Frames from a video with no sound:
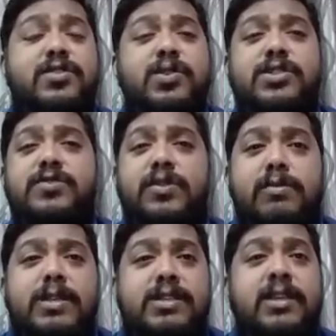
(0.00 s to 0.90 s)
We'll
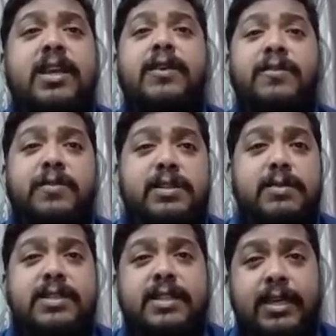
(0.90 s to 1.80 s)
be
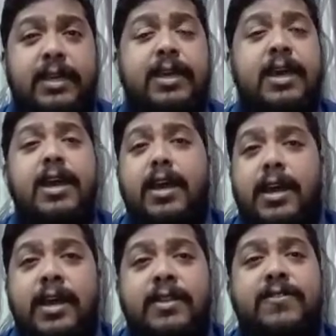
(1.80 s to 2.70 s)
seeing
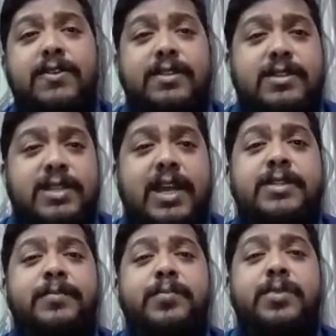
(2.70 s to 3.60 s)
in the further slides.